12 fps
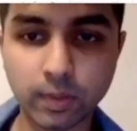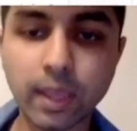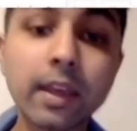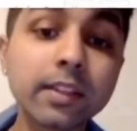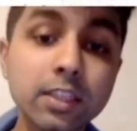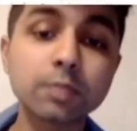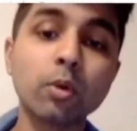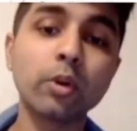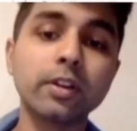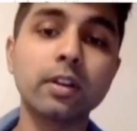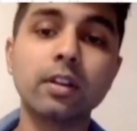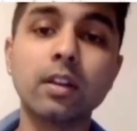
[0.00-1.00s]
At this
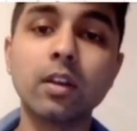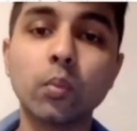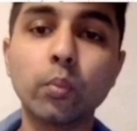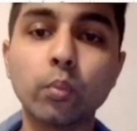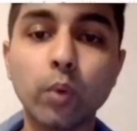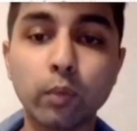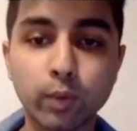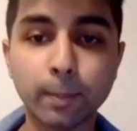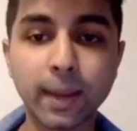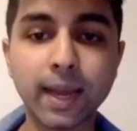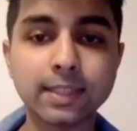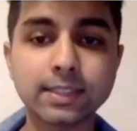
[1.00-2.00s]
point, when we
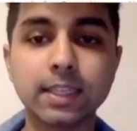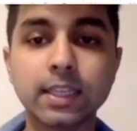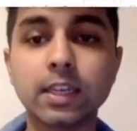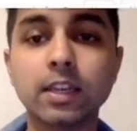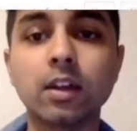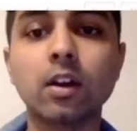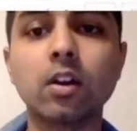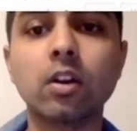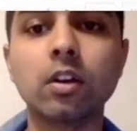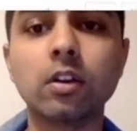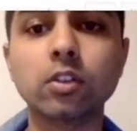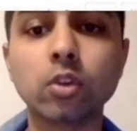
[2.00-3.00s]
pass in
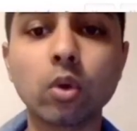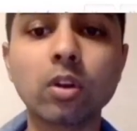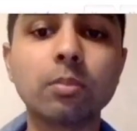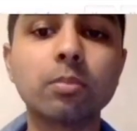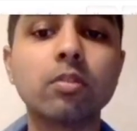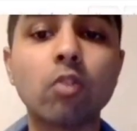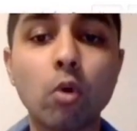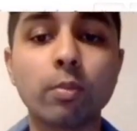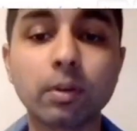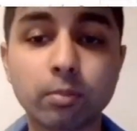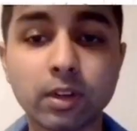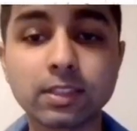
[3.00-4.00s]
our total number of
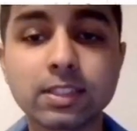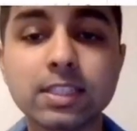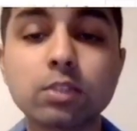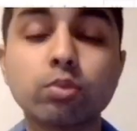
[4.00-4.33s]
opening parentheses,